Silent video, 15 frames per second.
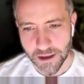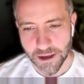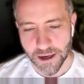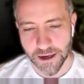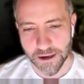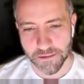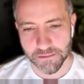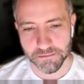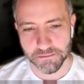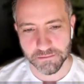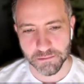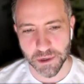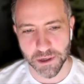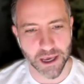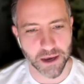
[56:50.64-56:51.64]
Um,
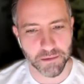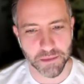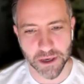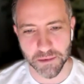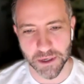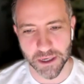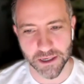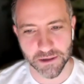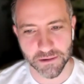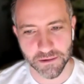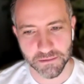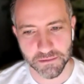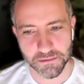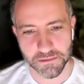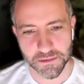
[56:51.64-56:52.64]
but yeah, maybe
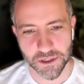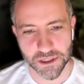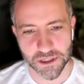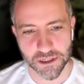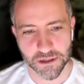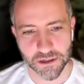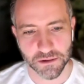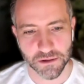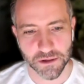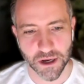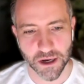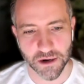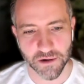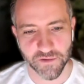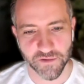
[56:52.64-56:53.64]
just
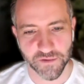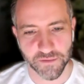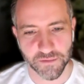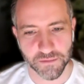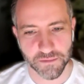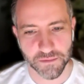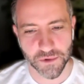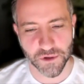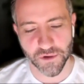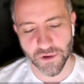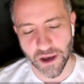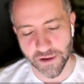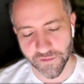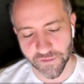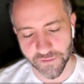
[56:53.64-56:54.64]
kind of you
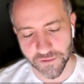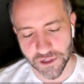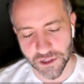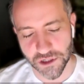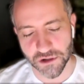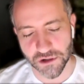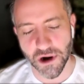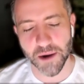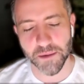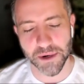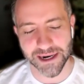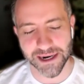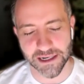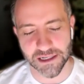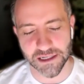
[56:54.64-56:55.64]
have described it
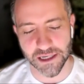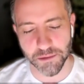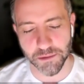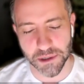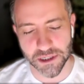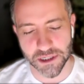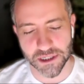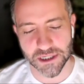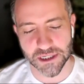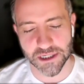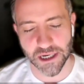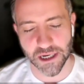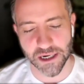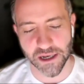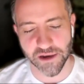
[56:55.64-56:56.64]
nicely, but just
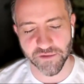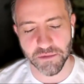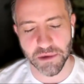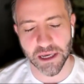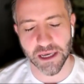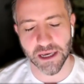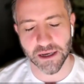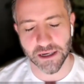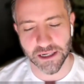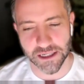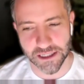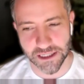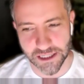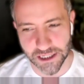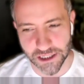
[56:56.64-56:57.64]
this idea of making a
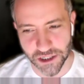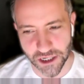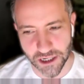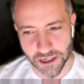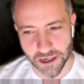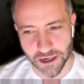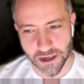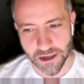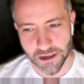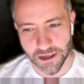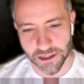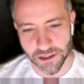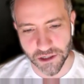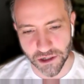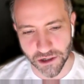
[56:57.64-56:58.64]
decision
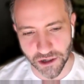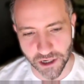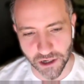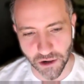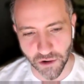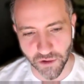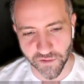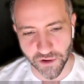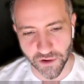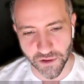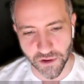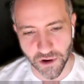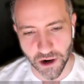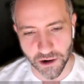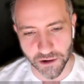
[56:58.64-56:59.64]
and turning over
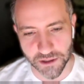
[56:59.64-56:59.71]
our